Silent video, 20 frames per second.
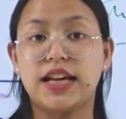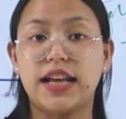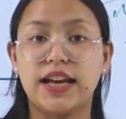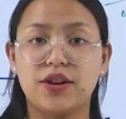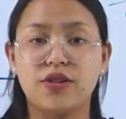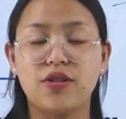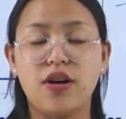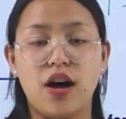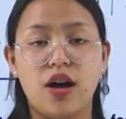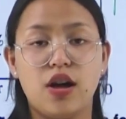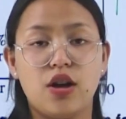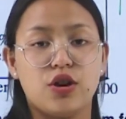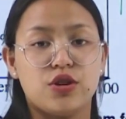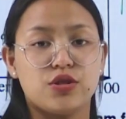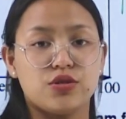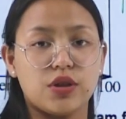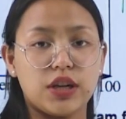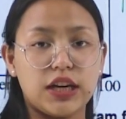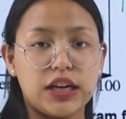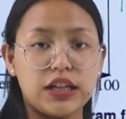yare ko
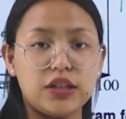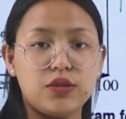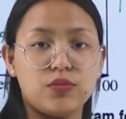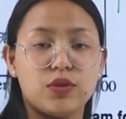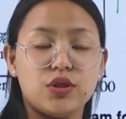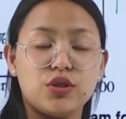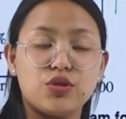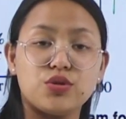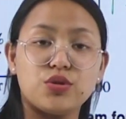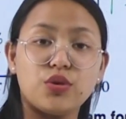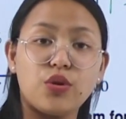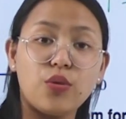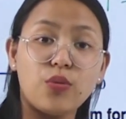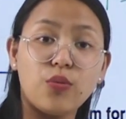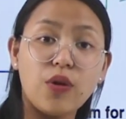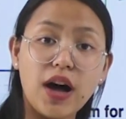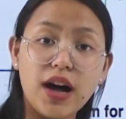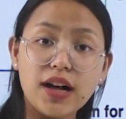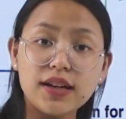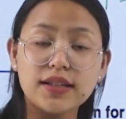so it will show
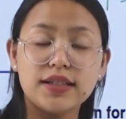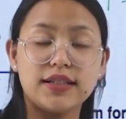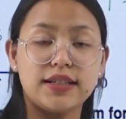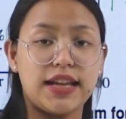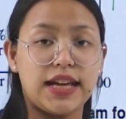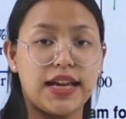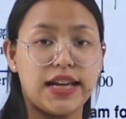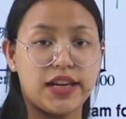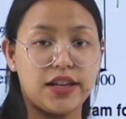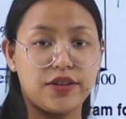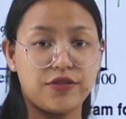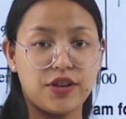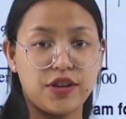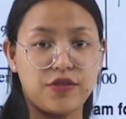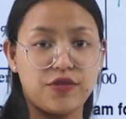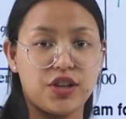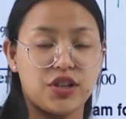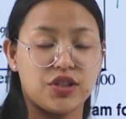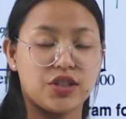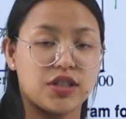what negative
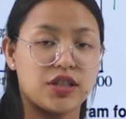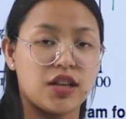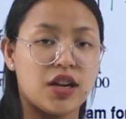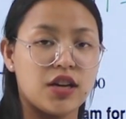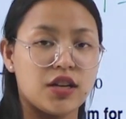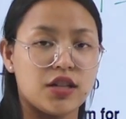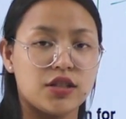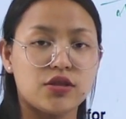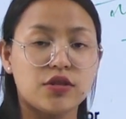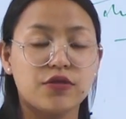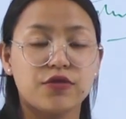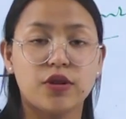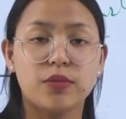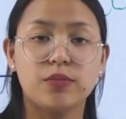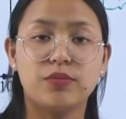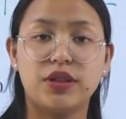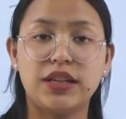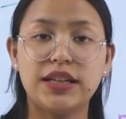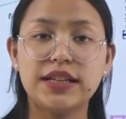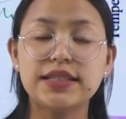deviation so
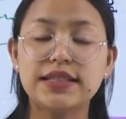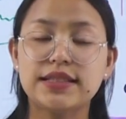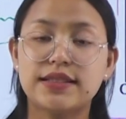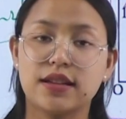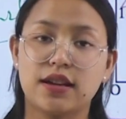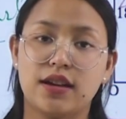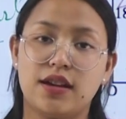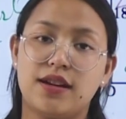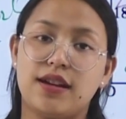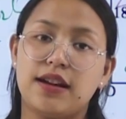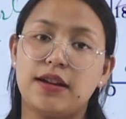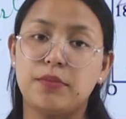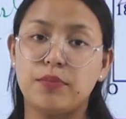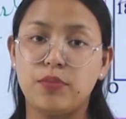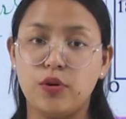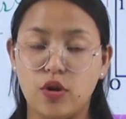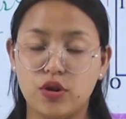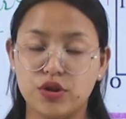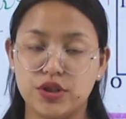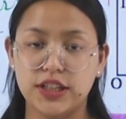from this
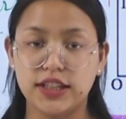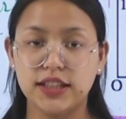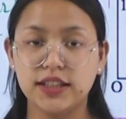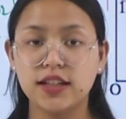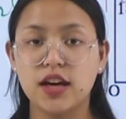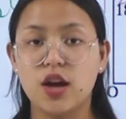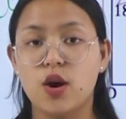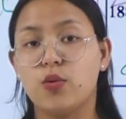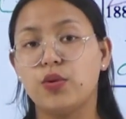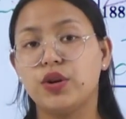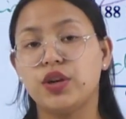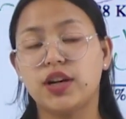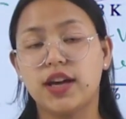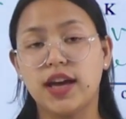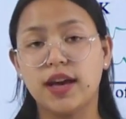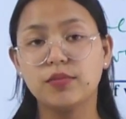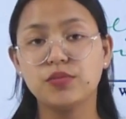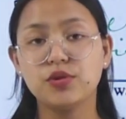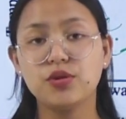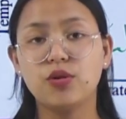plotting we
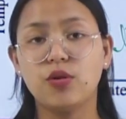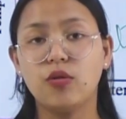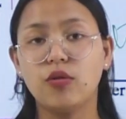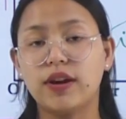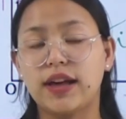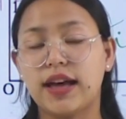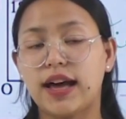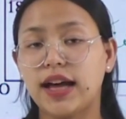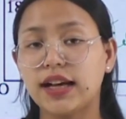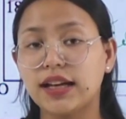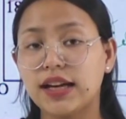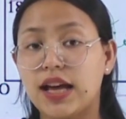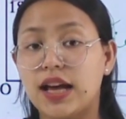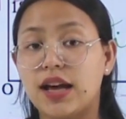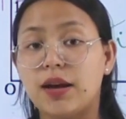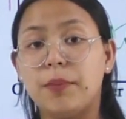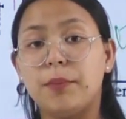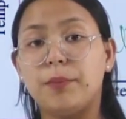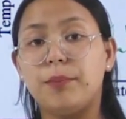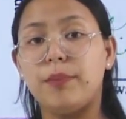came to know that
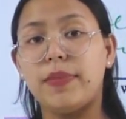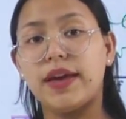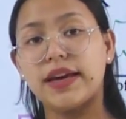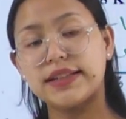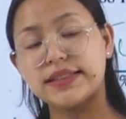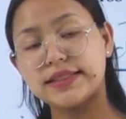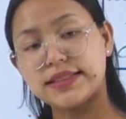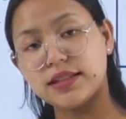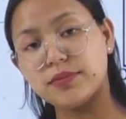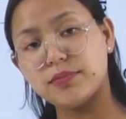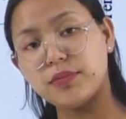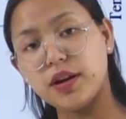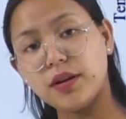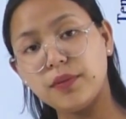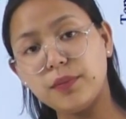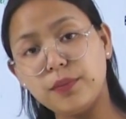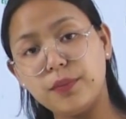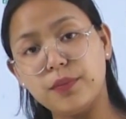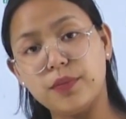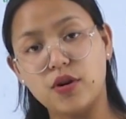
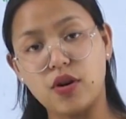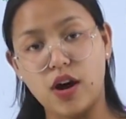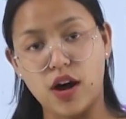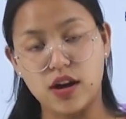maximum